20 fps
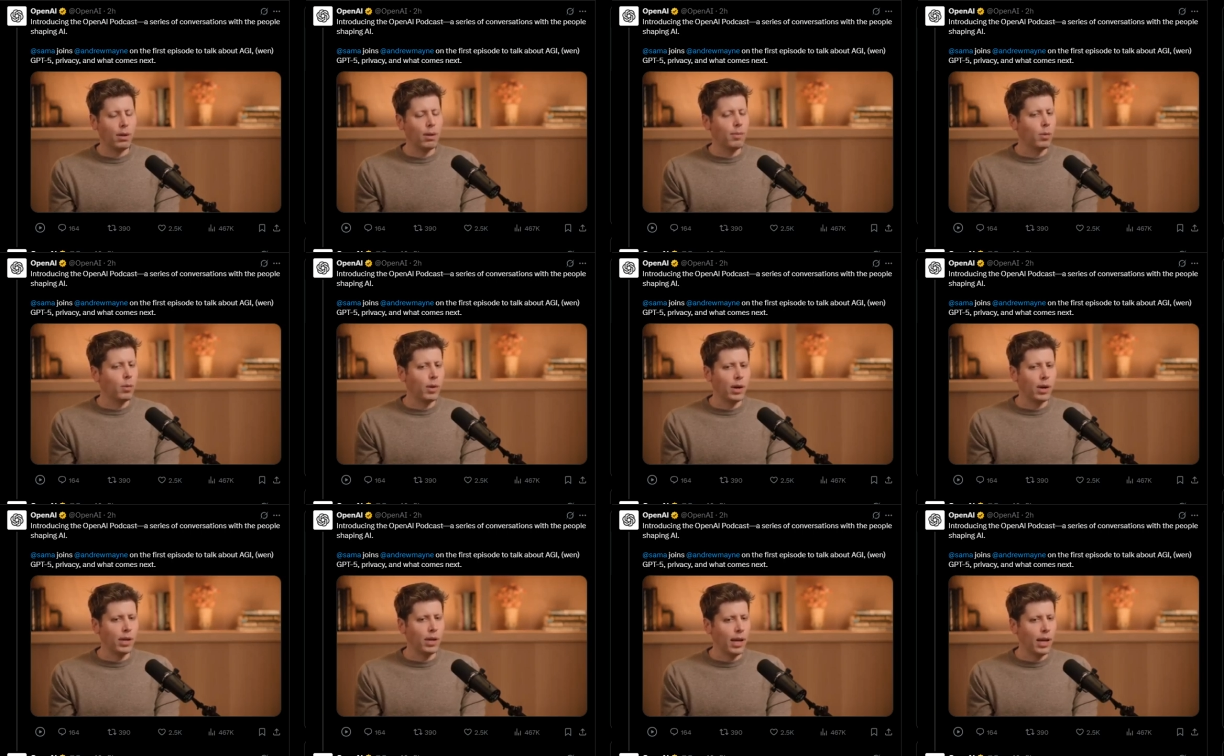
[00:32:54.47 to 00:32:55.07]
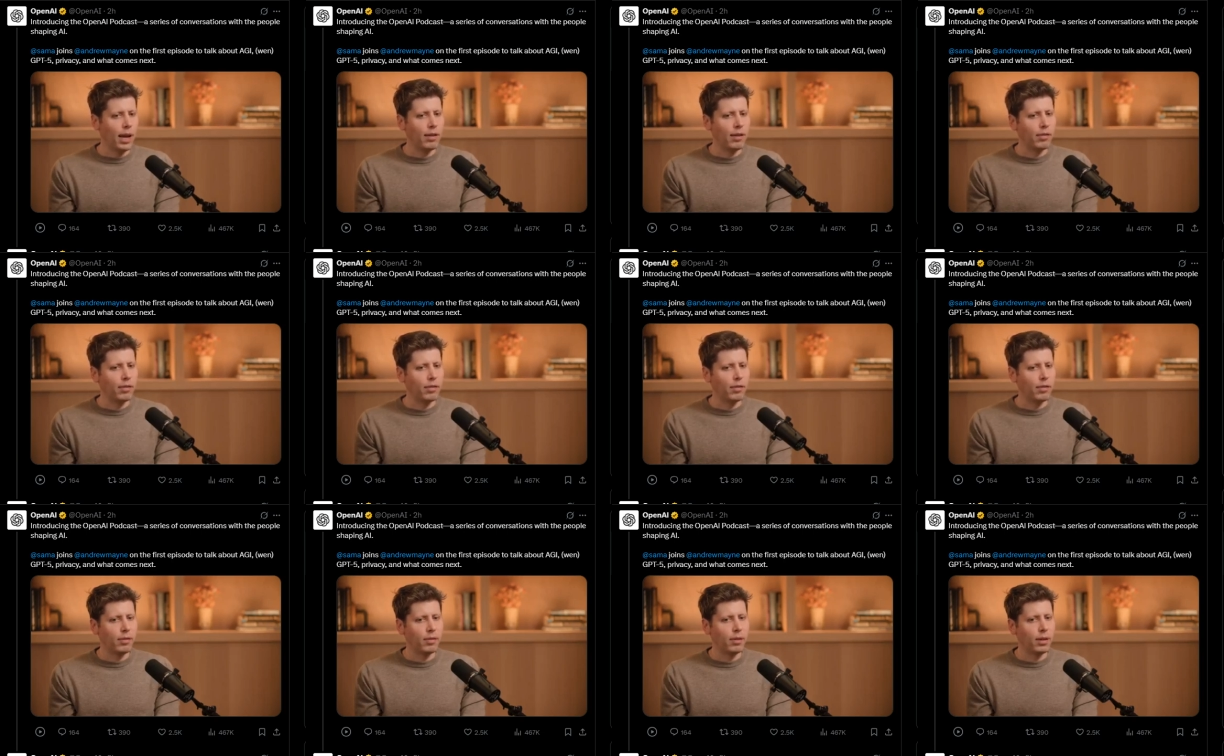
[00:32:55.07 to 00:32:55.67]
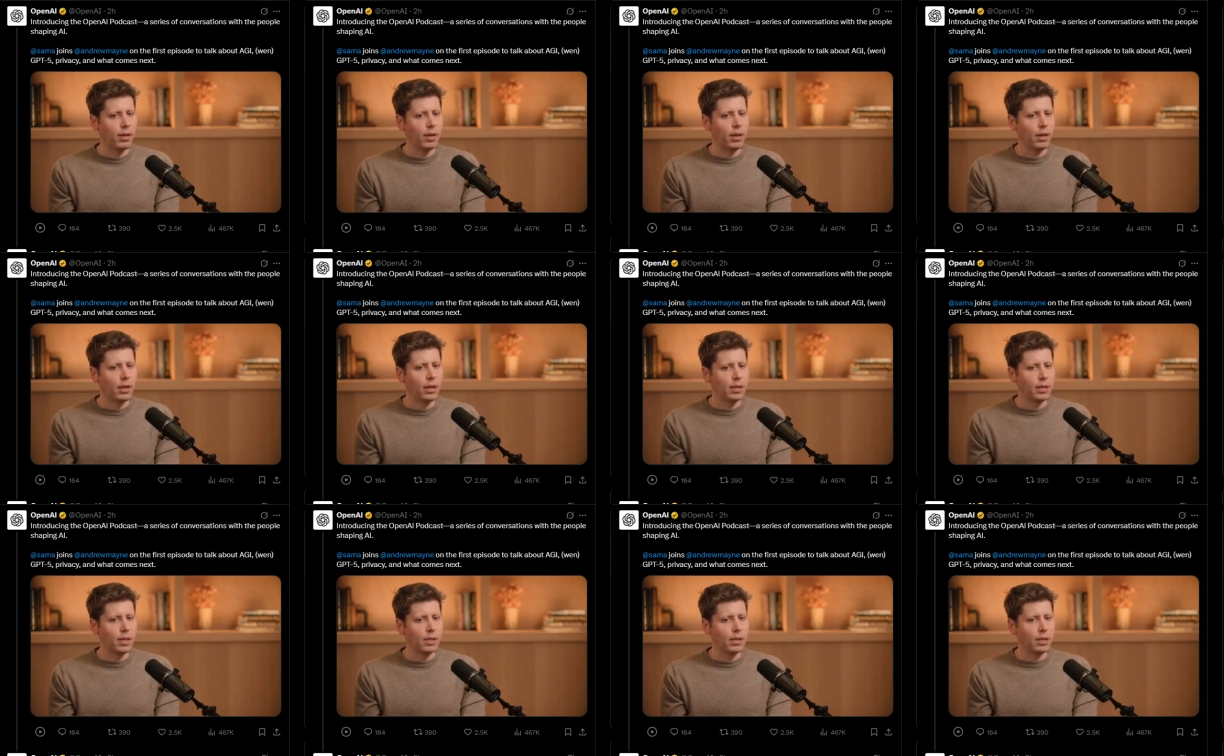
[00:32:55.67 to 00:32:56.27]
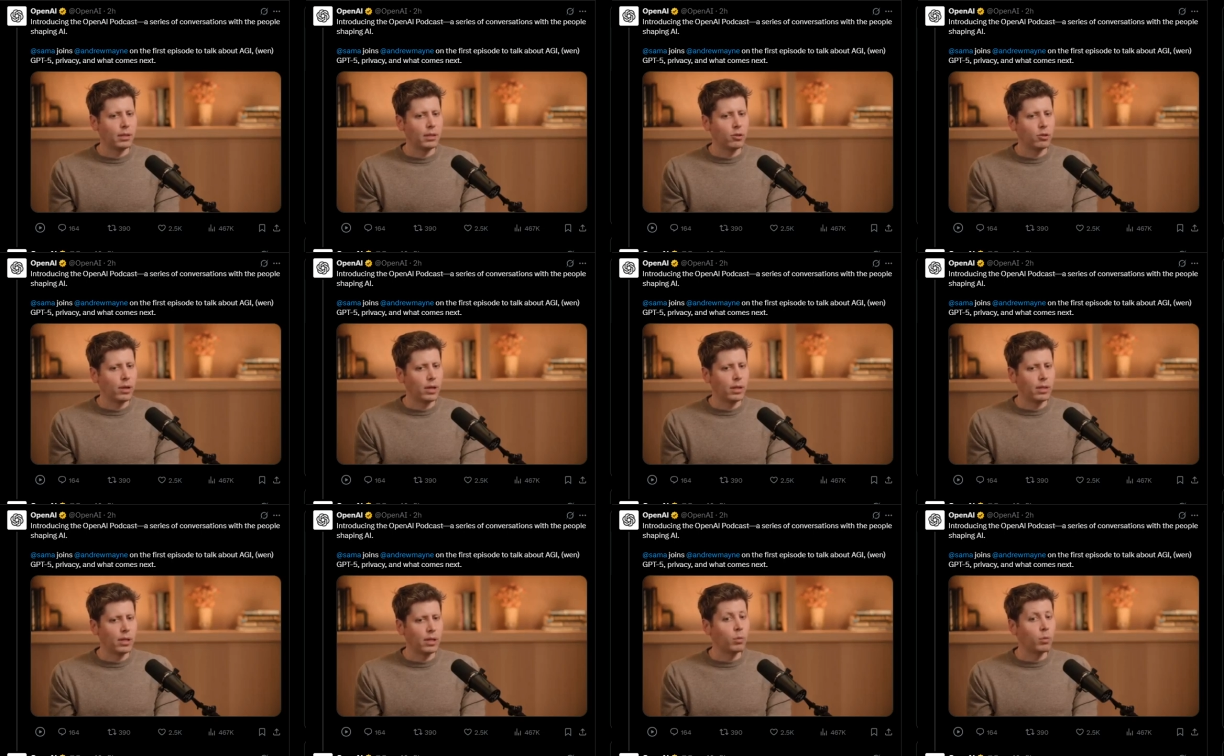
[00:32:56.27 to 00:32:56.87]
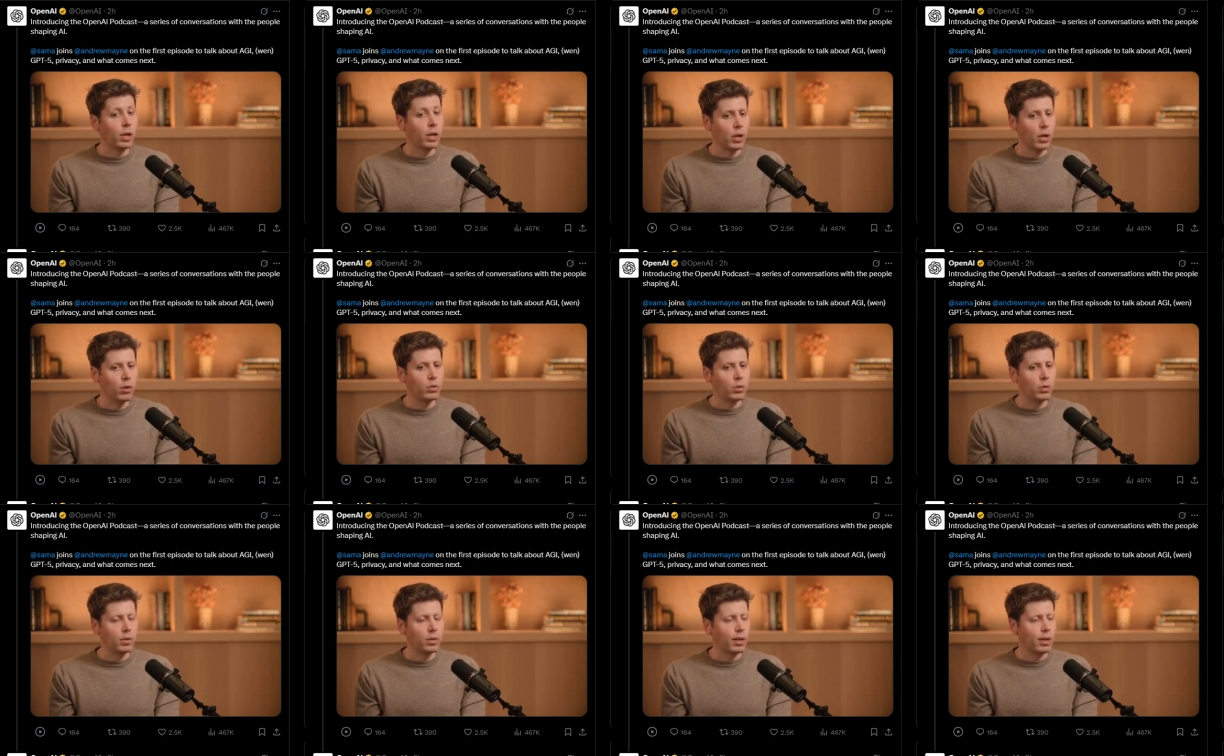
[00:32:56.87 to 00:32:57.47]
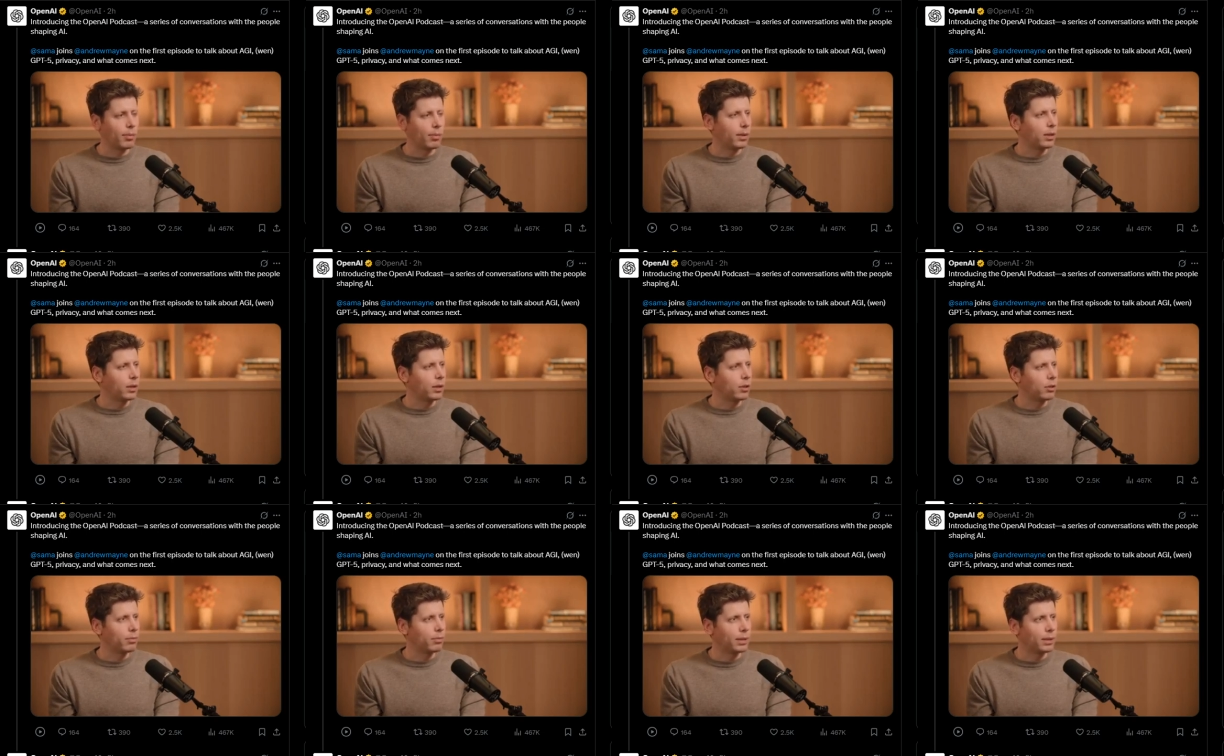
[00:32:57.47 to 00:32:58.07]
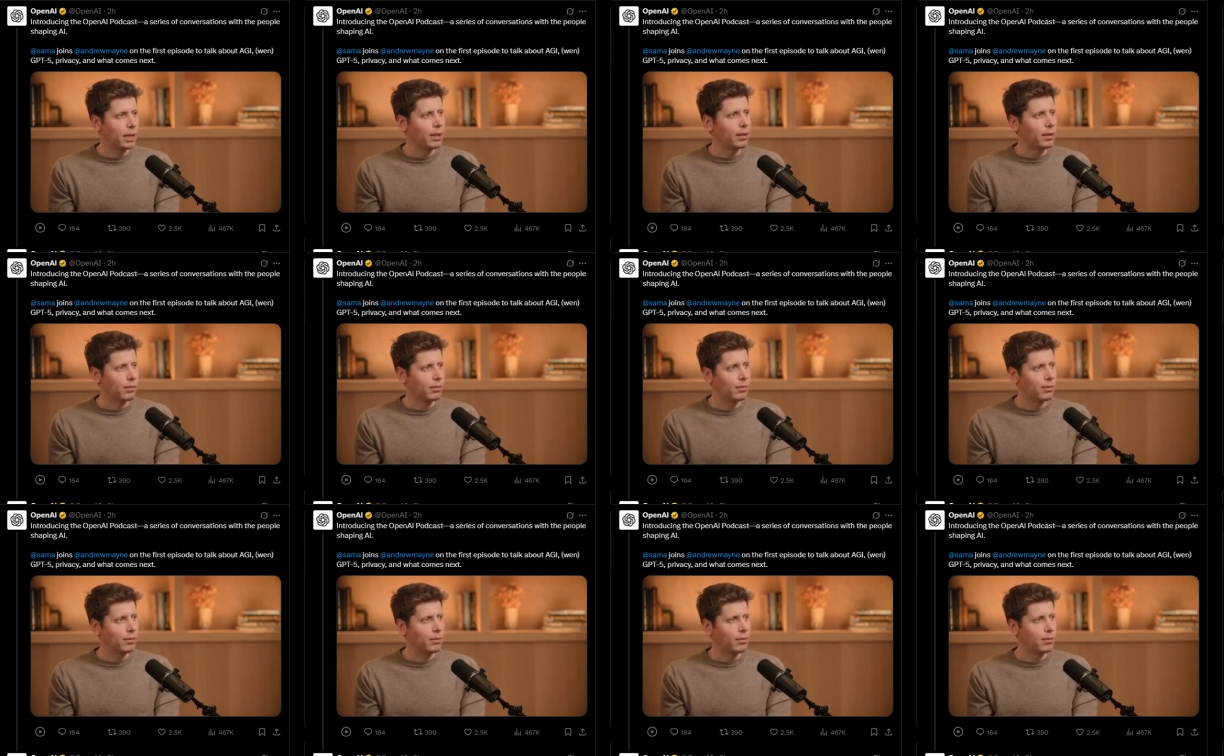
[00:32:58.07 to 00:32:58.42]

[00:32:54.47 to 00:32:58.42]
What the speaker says: maybe we already have existing drugs that we know do something good, but